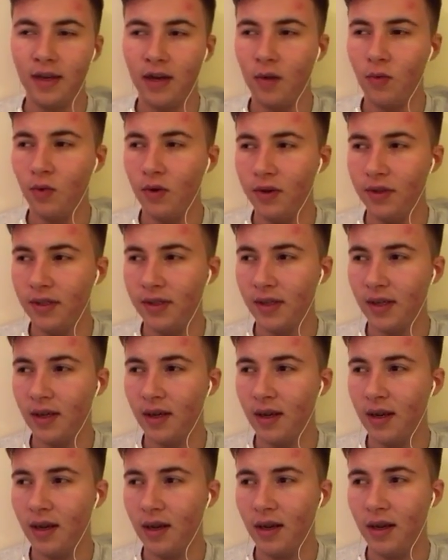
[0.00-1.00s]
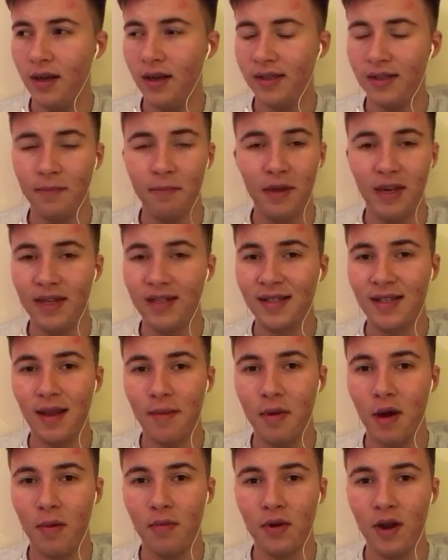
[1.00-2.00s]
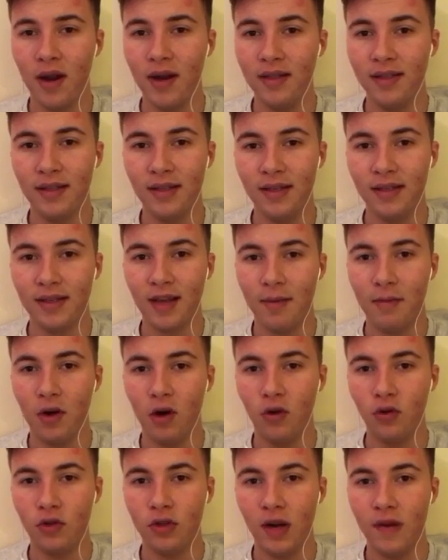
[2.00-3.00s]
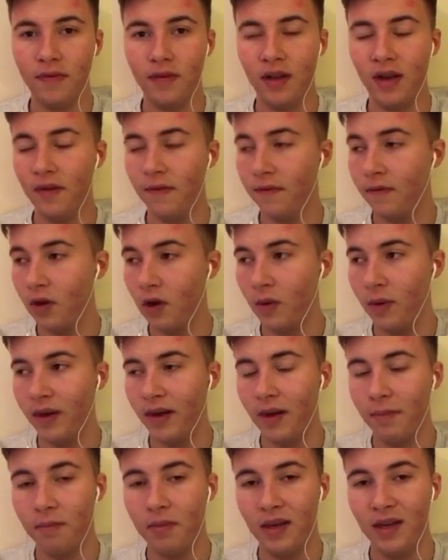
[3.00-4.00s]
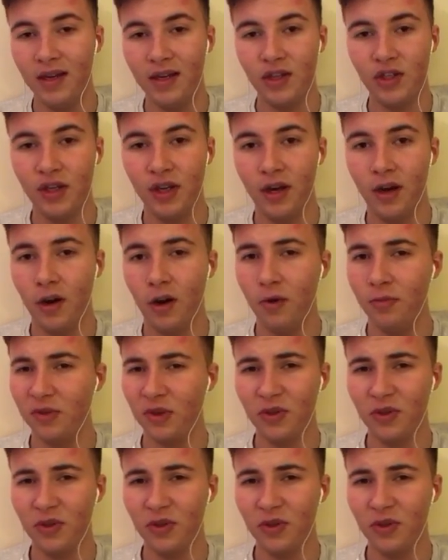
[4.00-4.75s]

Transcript: And it's a big step up going into this game at Old Trafford and then following that PSG at home.